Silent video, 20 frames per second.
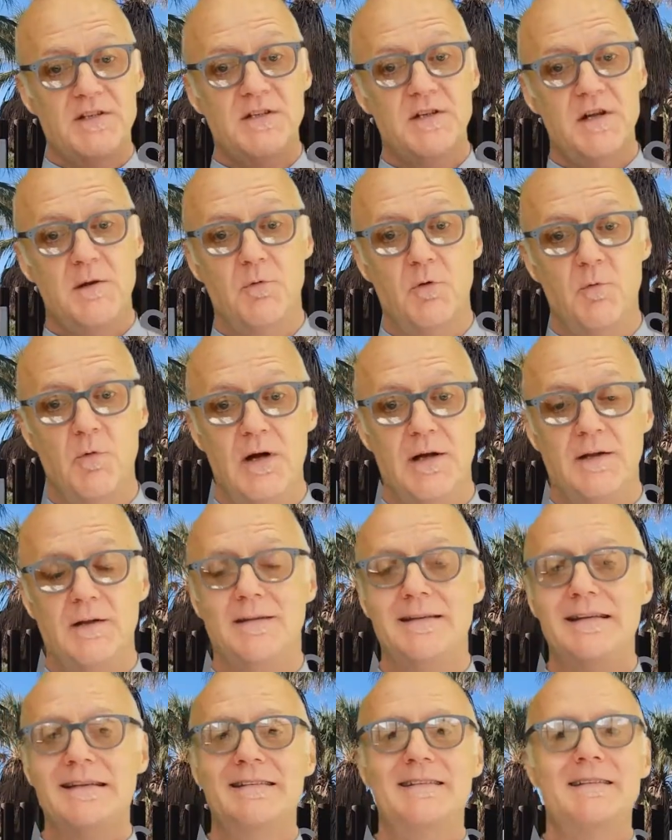Reason number
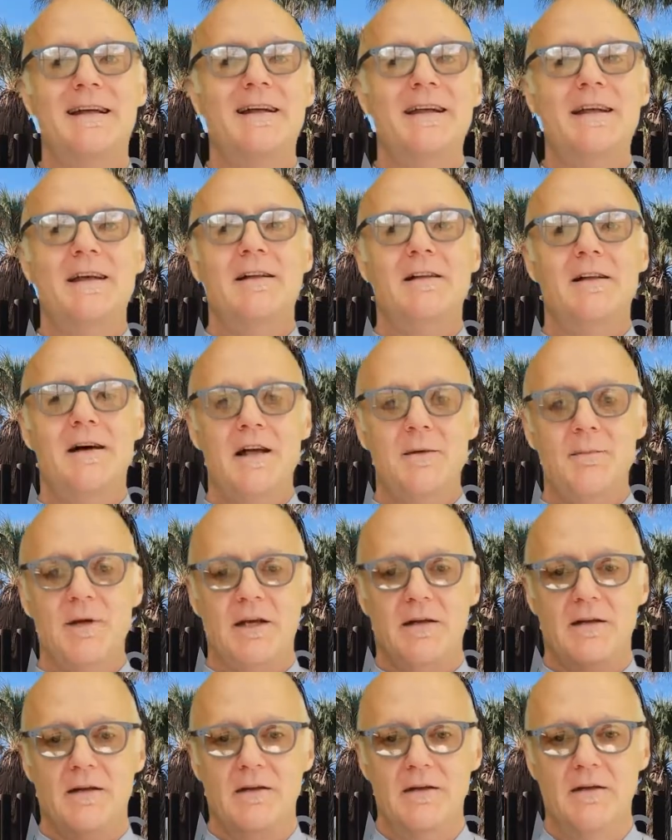one, the sunny
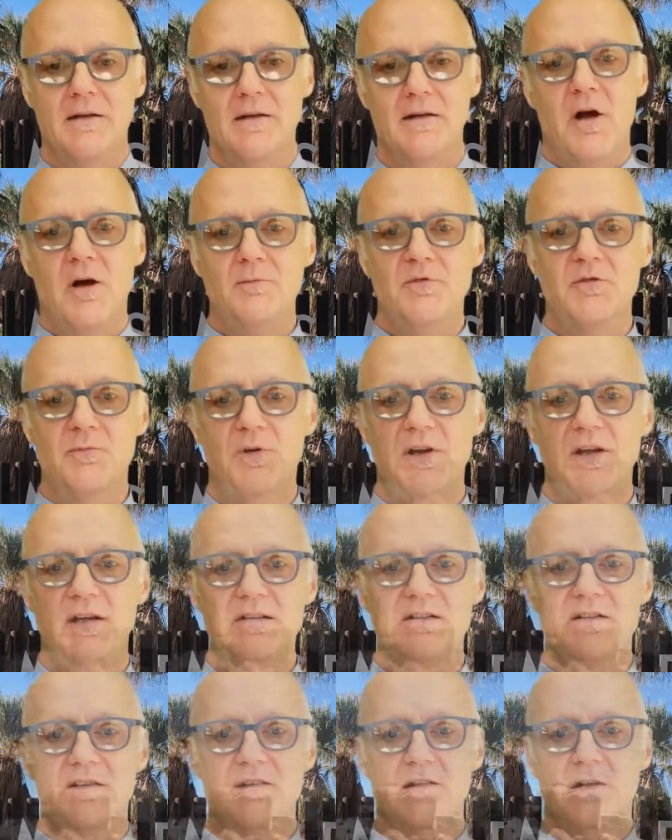climate. Palm
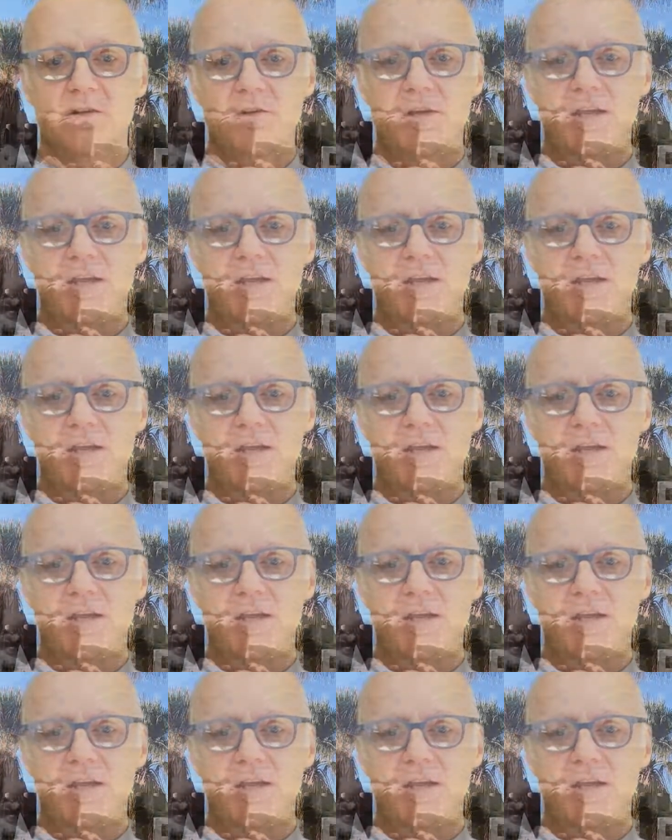Springs is